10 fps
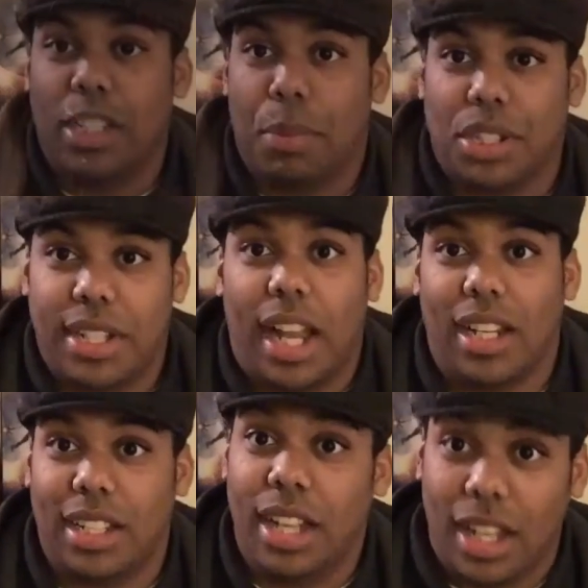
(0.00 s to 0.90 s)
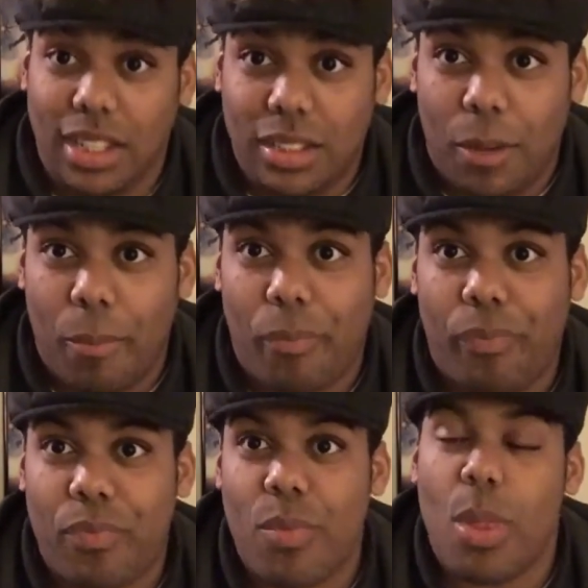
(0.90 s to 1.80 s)
each personality does.
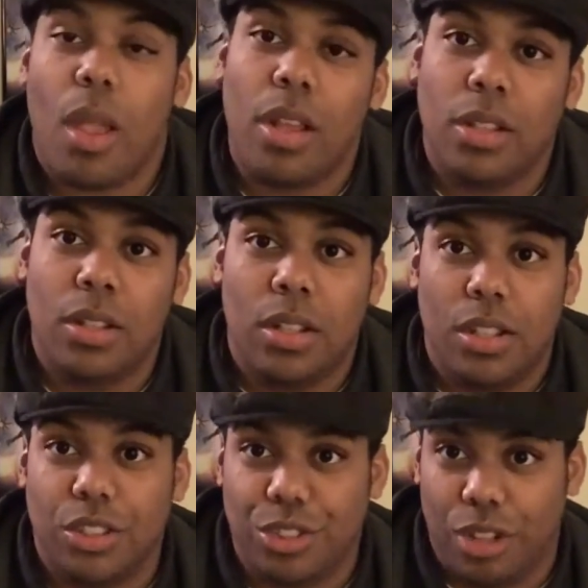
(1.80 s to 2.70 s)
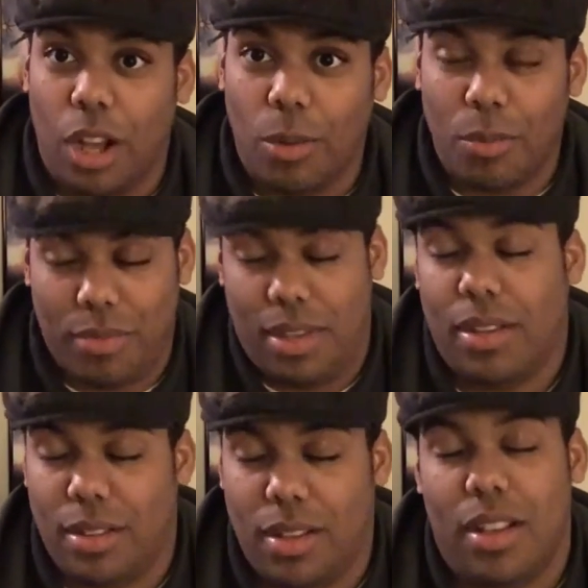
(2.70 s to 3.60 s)
So,
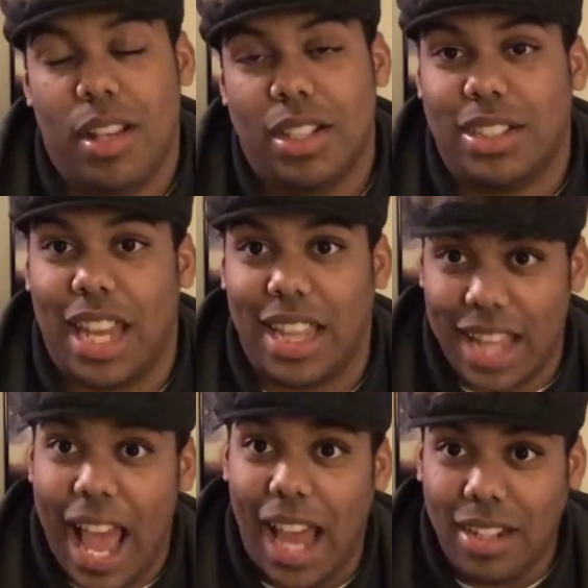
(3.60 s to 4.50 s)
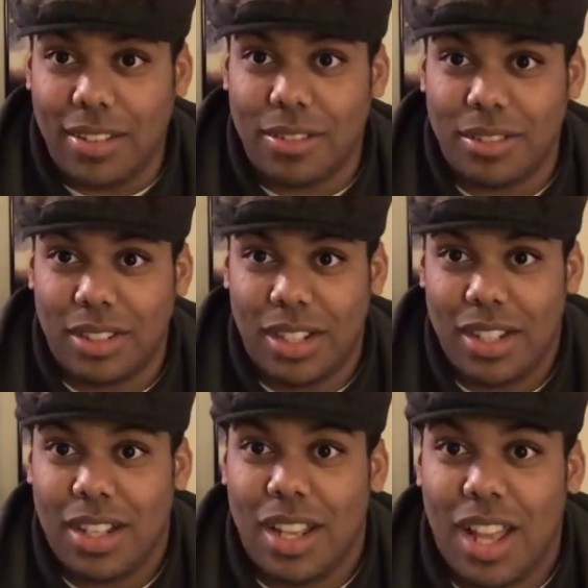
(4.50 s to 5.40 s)
saying that,
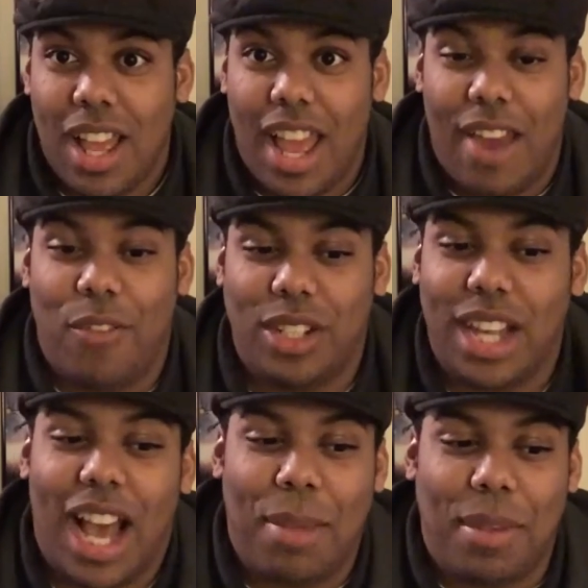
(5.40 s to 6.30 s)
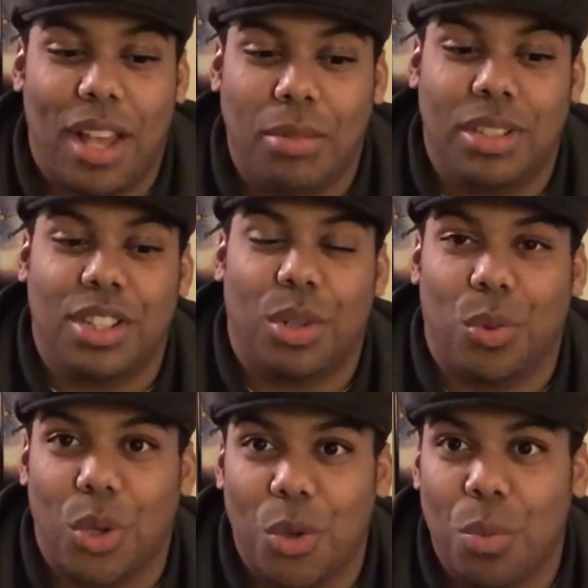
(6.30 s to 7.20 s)
every time he comes into the
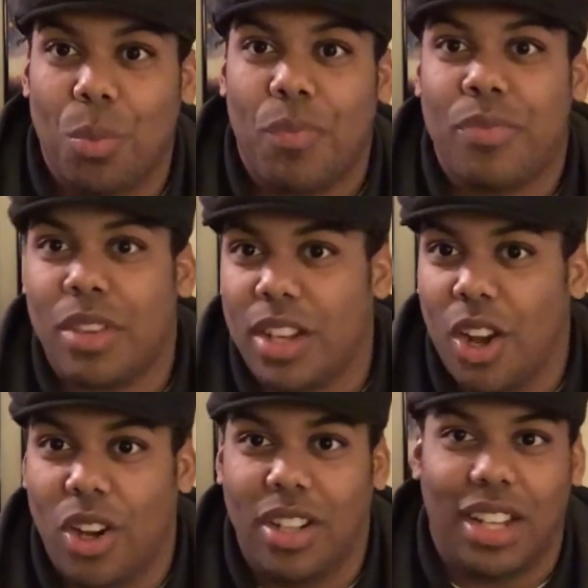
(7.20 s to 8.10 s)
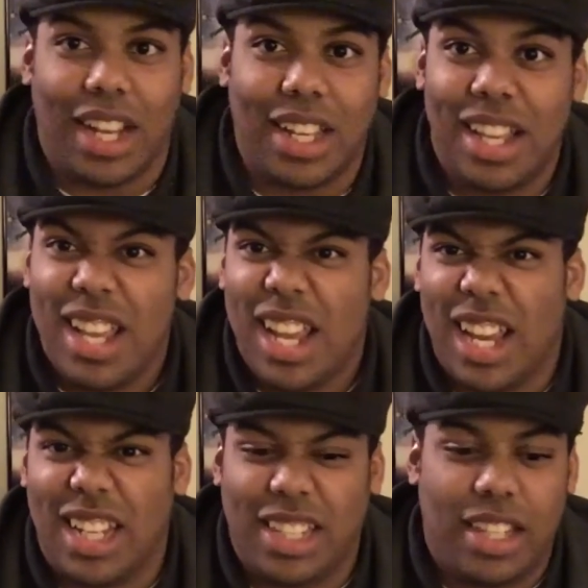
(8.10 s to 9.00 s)
room, you know, like
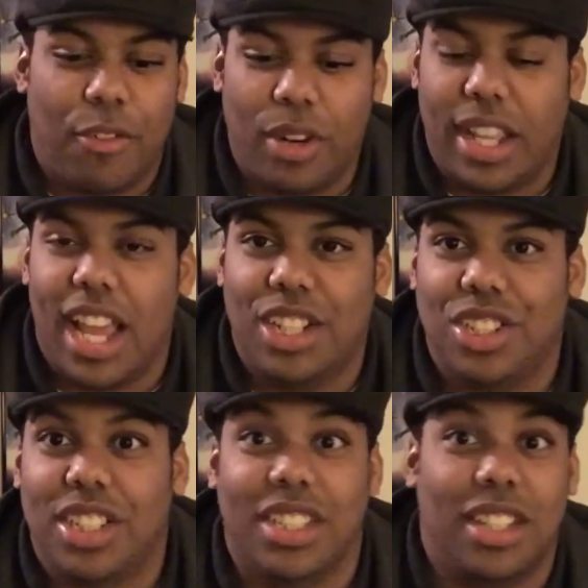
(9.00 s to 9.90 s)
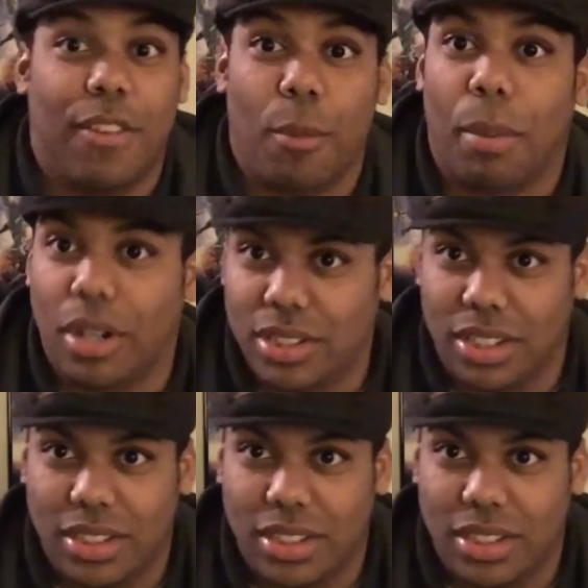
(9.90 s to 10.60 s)
in different occasions, he's a different person.